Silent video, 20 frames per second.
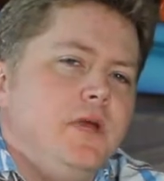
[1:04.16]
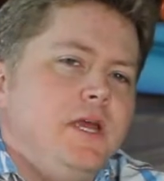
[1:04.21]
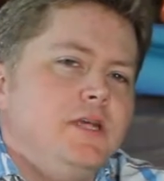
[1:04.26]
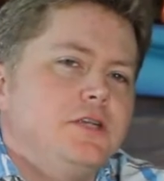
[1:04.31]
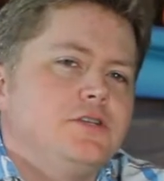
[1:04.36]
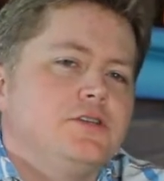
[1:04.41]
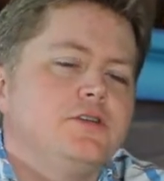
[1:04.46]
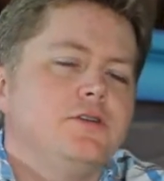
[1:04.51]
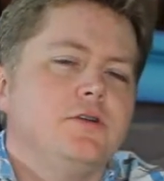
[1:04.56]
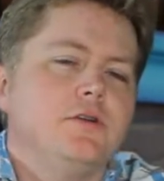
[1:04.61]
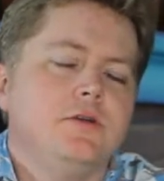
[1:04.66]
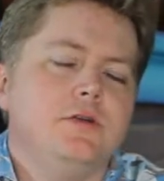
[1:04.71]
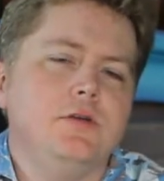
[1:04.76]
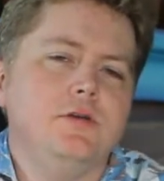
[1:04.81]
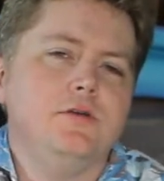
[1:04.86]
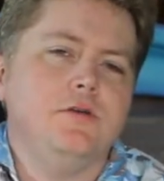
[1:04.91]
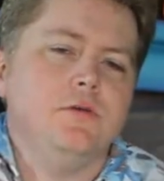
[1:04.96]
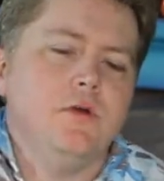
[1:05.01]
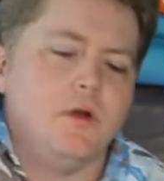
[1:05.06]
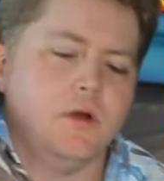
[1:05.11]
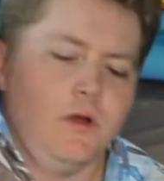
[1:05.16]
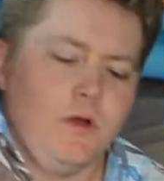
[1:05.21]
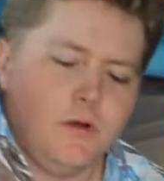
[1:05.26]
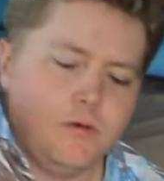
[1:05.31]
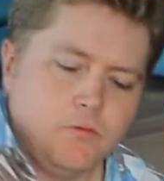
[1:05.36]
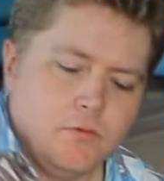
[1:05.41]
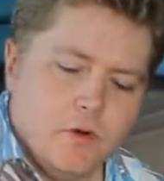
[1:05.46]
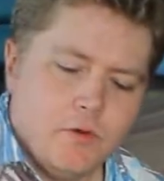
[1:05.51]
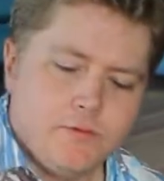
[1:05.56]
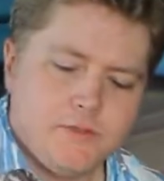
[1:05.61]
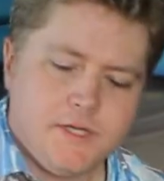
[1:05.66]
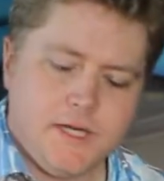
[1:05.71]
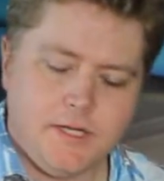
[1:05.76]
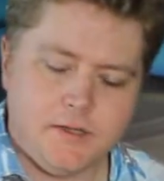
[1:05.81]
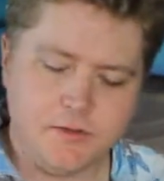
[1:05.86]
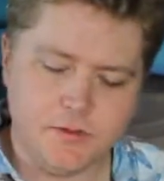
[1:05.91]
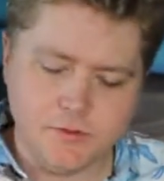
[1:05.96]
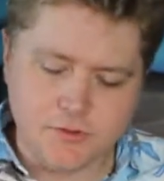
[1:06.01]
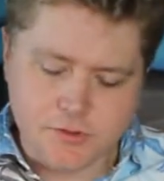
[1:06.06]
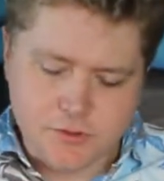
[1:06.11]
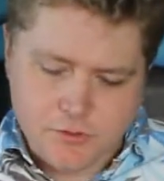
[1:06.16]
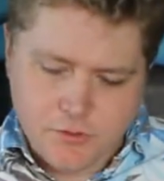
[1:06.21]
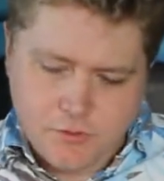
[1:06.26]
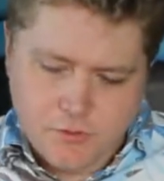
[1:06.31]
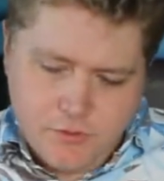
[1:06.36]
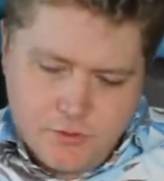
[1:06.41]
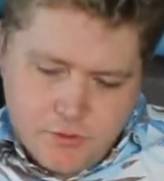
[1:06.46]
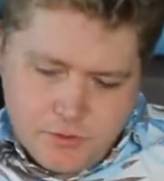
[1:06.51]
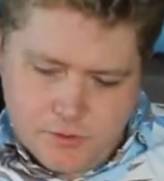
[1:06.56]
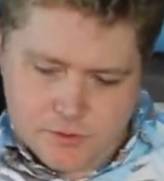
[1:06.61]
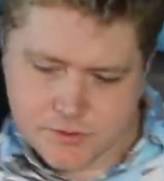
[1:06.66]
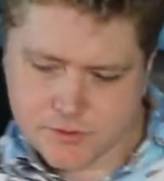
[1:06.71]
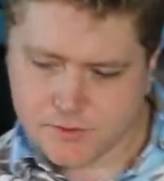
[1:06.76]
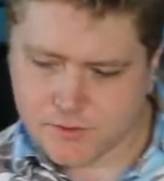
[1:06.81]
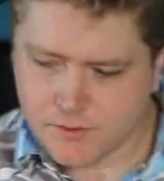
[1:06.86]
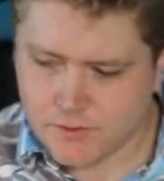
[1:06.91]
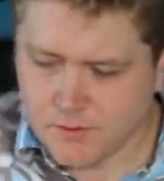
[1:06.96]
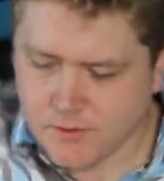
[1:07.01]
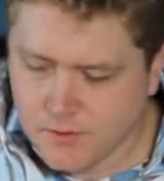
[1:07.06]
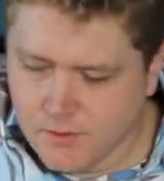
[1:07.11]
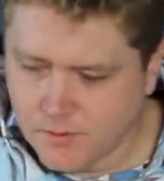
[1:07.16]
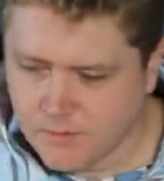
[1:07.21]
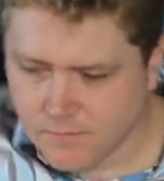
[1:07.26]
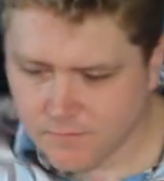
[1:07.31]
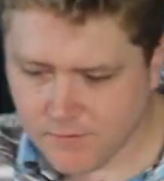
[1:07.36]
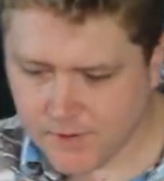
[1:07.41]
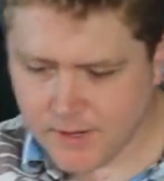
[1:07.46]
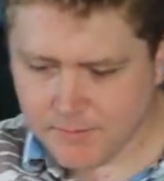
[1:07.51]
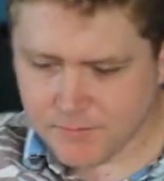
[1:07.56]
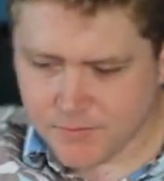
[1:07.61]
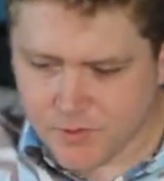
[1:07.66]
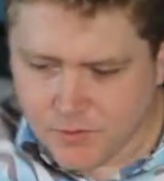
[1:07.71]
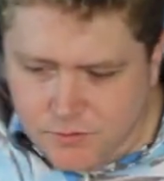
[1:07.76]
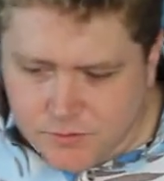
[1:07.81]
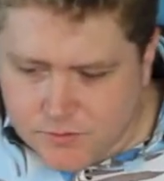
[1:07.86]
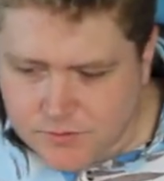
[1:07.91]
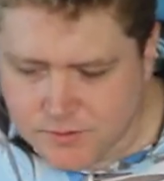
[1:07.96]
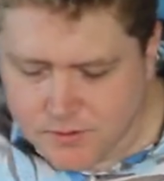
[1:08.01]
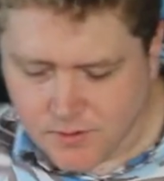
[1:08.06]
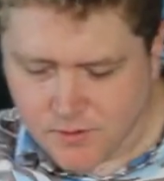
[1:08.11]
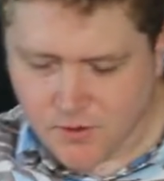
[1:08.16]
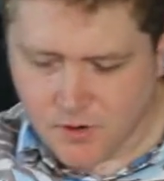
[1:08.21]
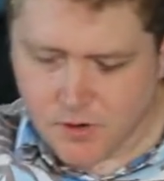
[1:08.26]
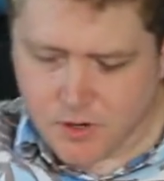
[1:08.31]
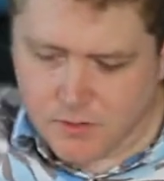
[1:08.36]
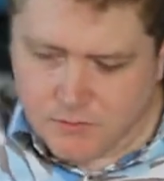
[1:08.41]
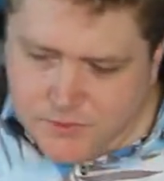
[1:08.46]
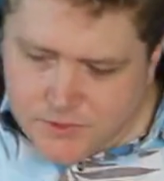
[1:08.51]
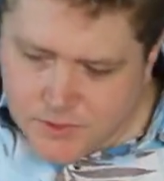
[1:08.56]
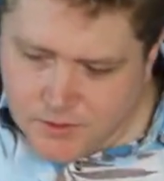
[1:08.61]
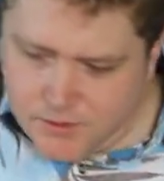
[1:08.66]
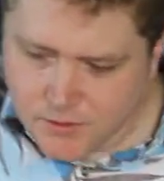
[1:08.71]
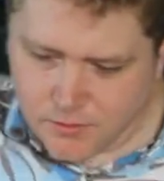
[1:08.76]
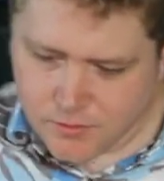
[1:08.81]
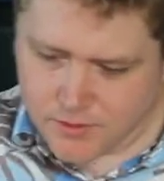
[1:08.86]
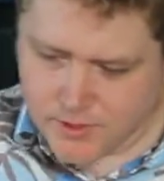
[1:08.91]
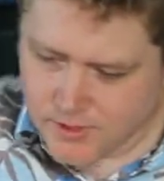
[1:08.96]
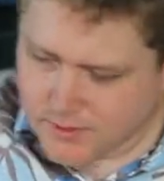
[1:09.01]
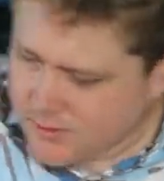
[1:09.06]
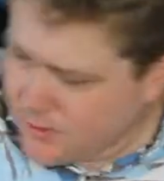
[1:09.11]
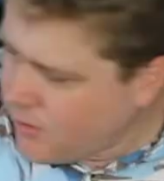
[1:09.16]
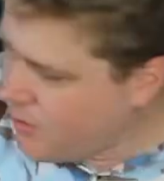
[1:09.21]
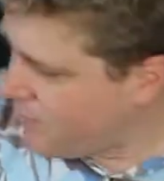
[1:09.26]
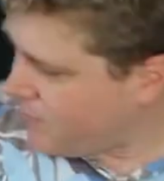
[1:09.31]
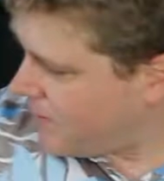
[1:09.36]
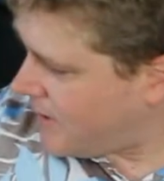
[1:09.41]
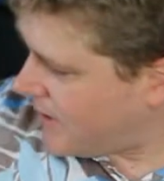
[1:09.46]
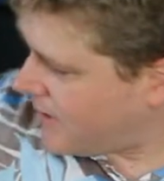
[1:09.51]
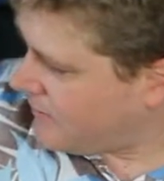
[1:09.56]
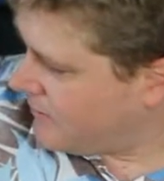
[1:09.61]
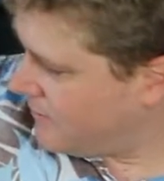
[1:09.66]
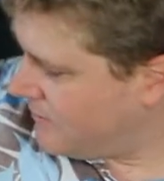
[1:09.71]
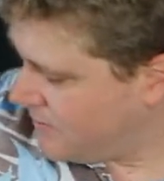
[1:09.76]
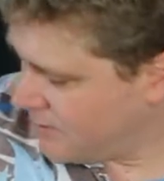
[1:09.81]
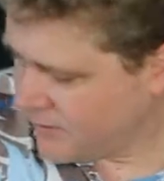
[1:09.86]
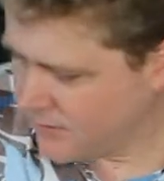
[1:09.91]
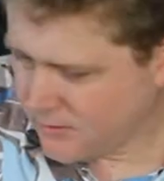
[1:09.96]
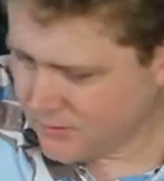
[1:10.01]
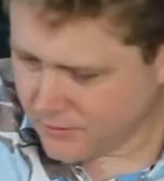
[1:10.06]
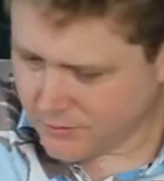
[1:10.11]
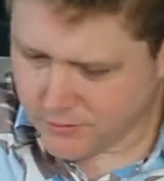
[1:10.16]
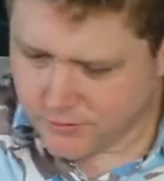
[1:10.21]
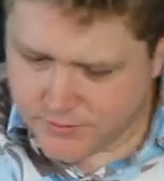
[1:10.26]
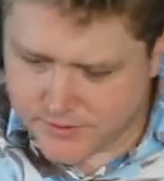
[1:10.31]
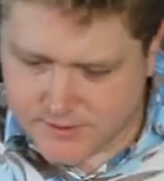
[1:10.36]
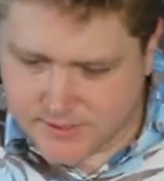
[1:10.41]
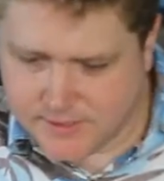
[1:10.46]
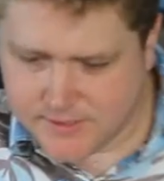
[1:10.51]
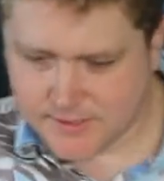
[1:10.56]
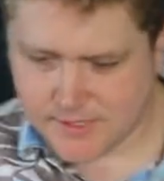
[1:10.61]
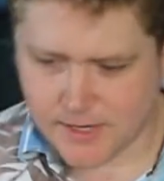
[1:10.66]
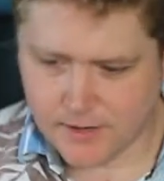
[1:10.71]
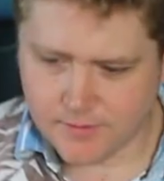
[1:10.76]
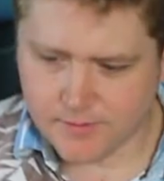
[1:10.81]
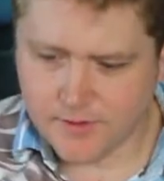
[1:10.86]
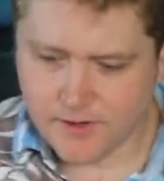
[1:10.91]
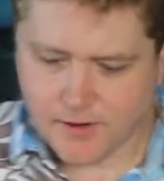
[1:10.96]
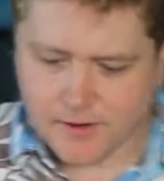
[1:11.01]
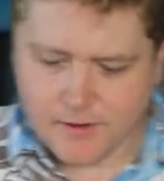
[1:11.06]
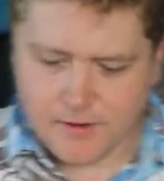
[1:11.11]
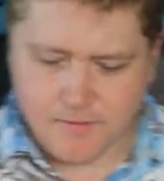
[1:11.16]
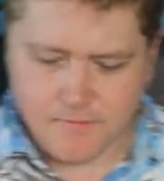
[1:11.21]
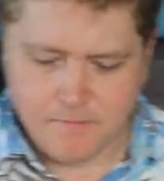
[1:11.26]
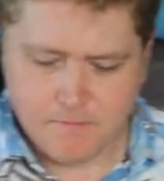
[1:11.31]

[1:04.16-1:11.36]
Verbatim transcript: make sure you rotate those shoulders, flap those arms a little, get all that looseness out there.